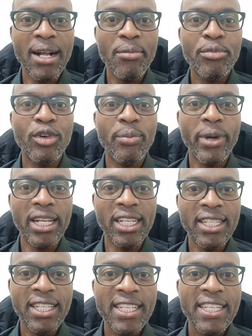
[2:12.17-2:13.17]
properly,
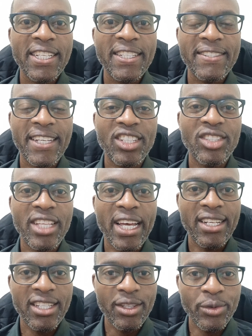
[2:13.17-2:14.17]
such
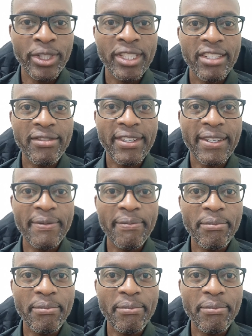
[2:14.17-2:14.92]
that the receiver